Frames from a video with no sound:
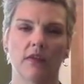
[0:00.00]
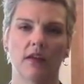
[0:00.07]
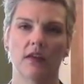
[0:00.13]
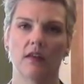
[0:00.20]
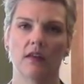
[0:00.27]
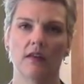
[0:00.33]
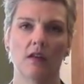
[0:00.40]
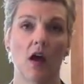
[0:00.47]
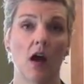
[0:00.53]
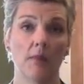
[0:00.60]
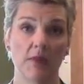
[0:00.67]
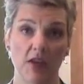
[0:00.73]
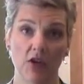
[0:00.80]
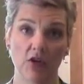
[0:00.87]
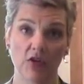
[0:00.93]
then
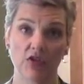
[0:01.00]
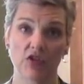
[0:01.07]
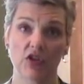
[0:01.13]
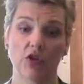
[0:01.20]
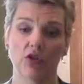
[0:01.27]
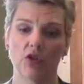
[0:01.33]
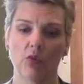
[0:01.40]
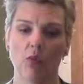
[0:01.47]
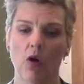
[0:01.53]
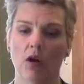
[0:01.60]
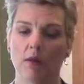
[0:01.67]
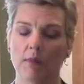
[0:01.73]
I'm here to cheer you on.